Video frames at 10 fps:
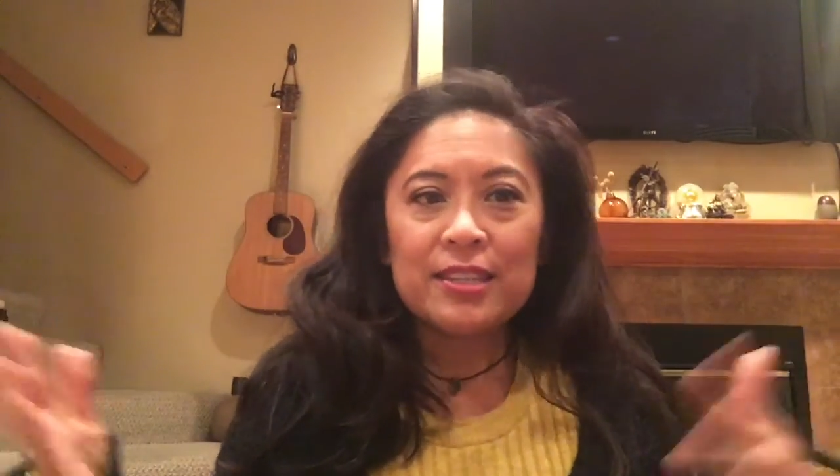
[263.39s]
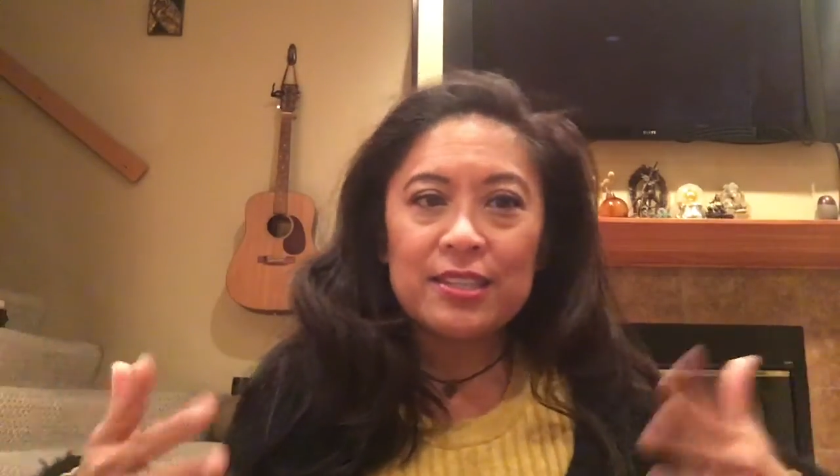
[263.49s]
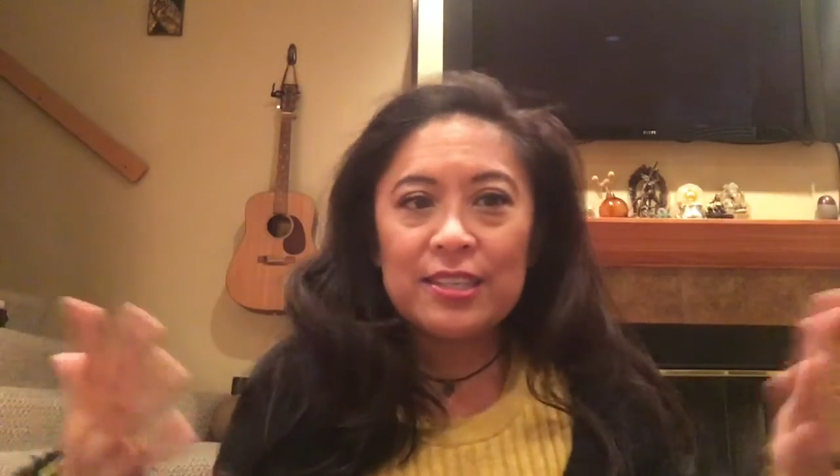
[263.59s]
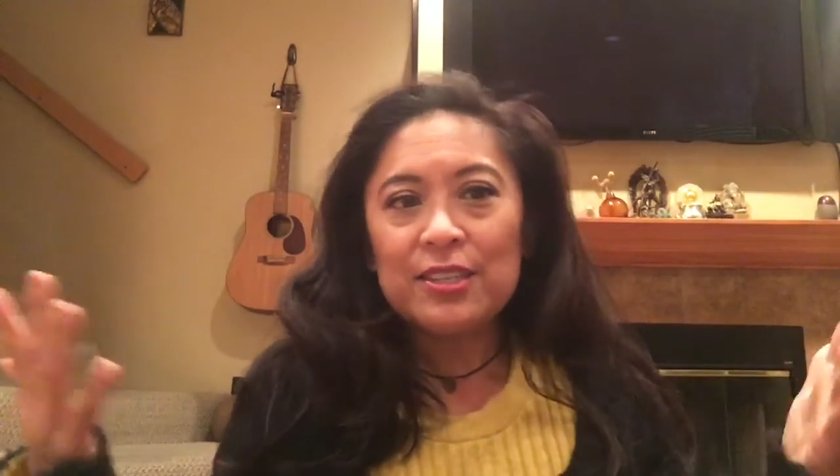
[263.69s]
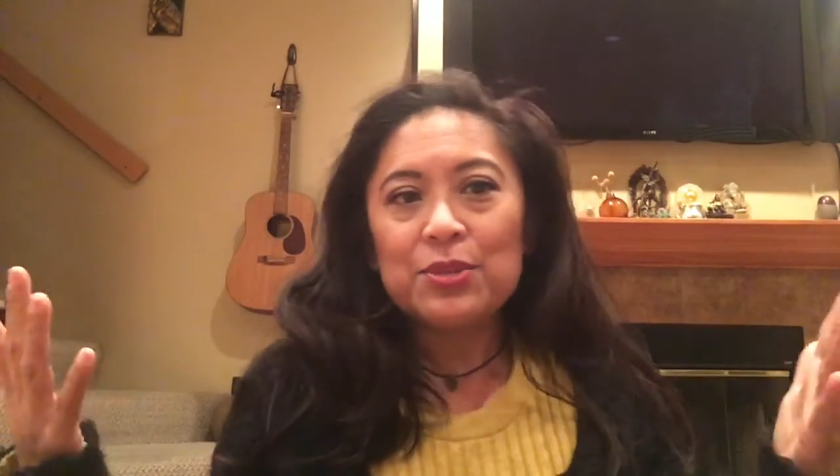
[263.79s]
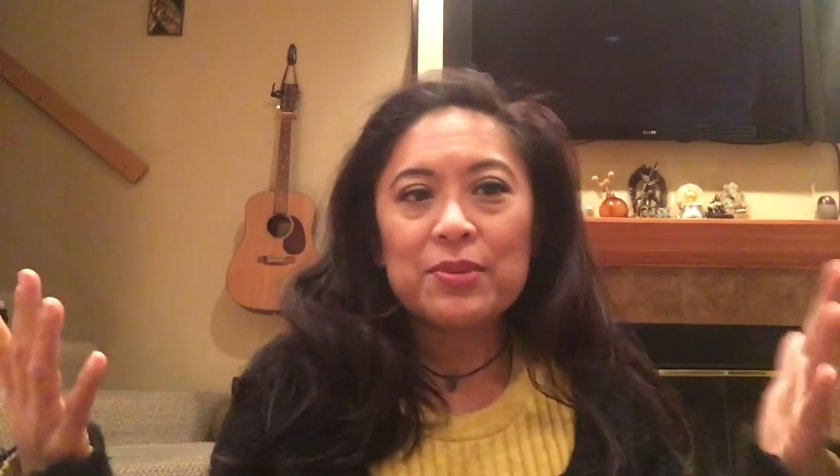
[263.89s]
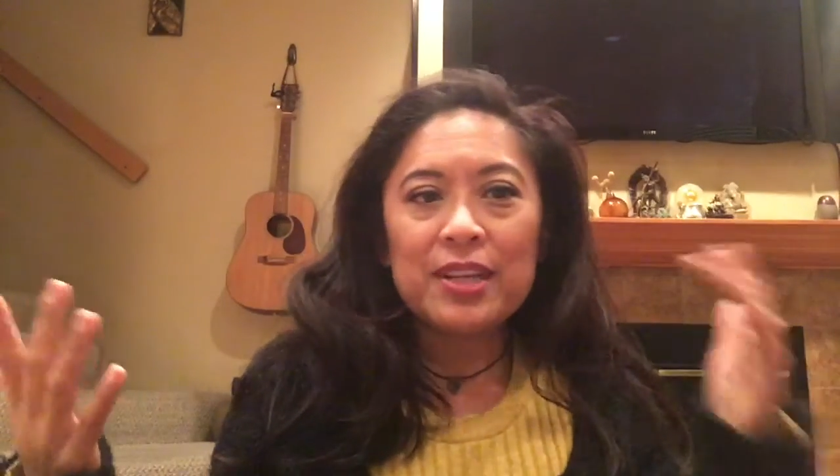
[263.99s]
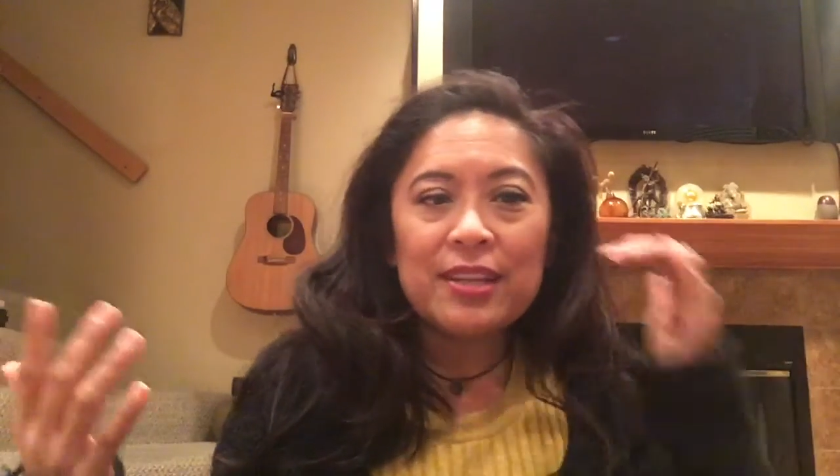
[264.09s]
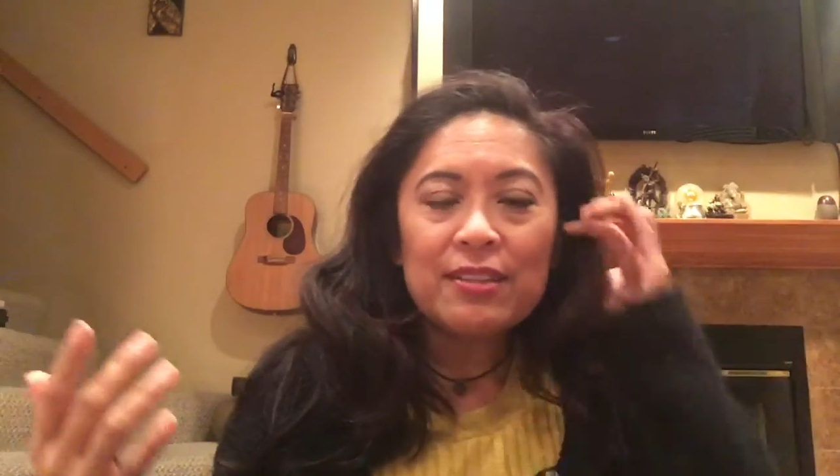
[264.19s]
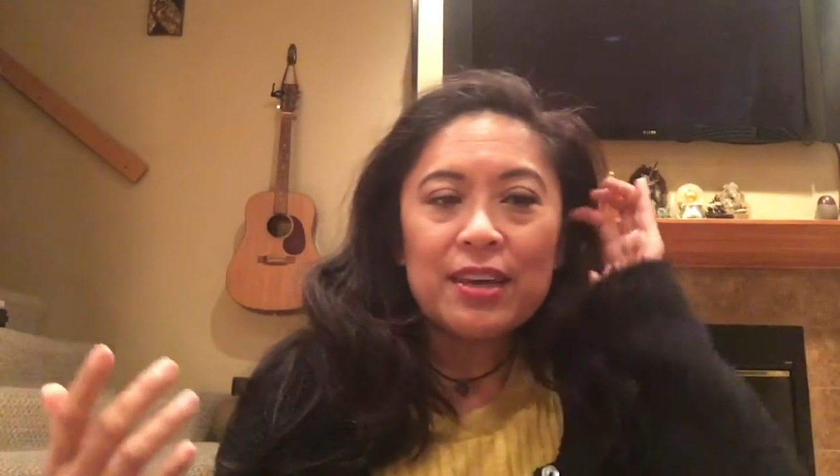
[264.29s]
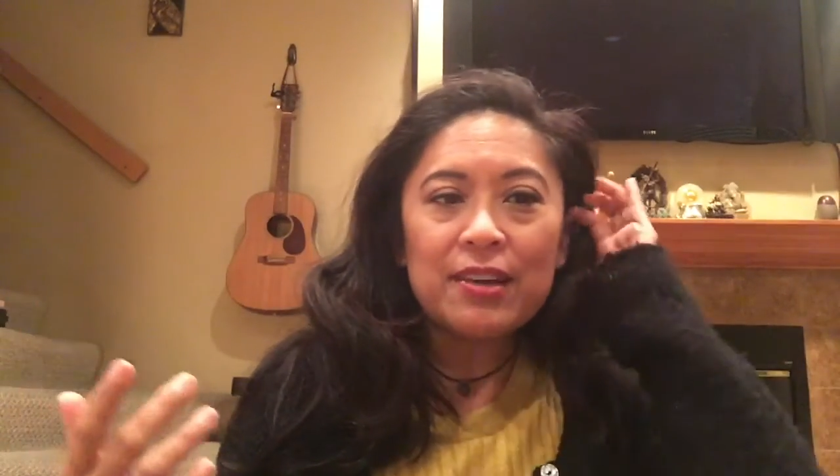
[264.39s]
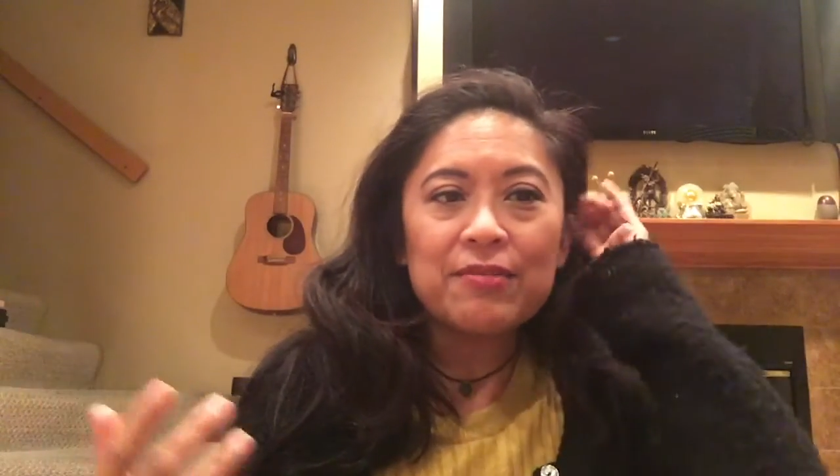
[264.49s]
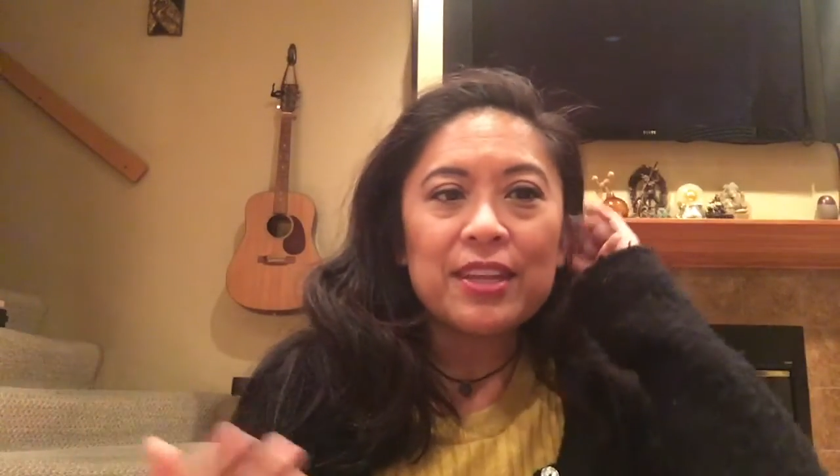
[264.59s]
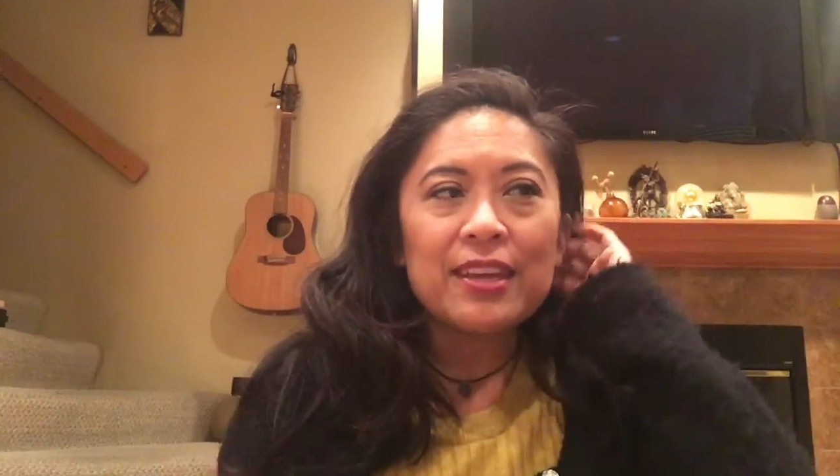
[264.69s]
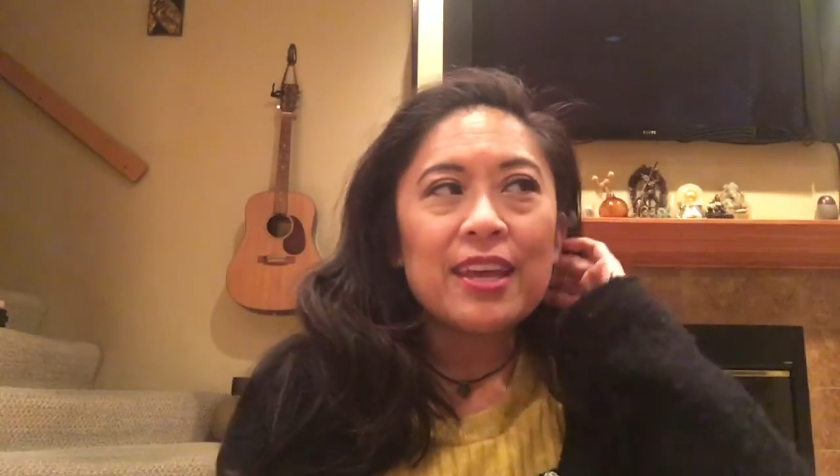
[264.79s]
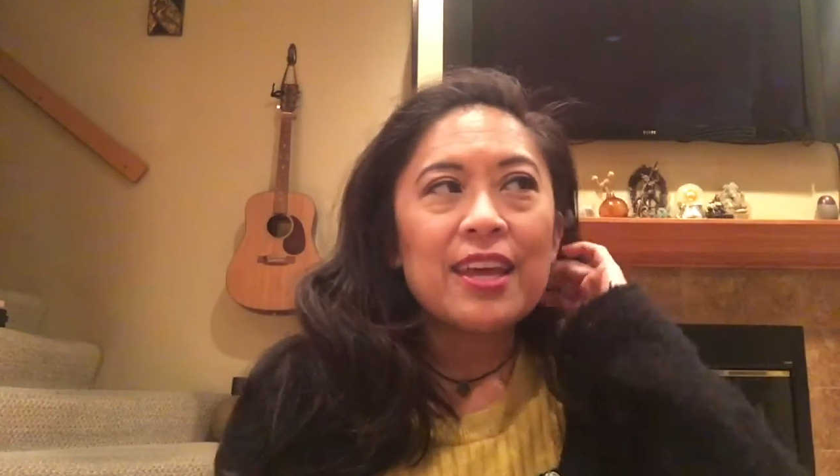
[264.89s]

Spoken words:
to teach what I love. Like,